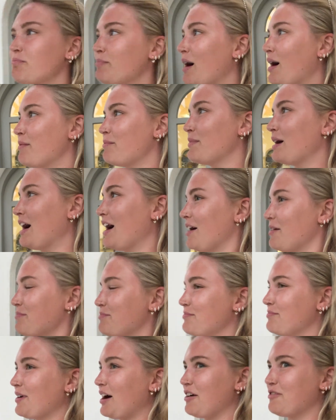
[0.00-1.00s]
Mum,
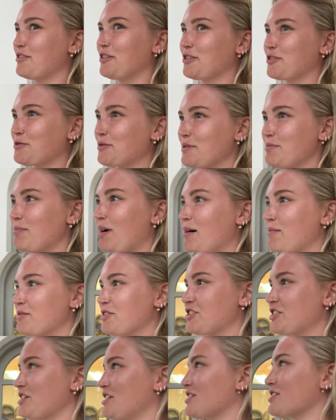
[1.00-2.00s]
um, I vlogged with Mum and
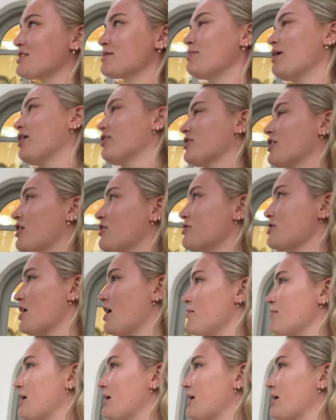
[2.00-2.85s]
she just smiled the whole time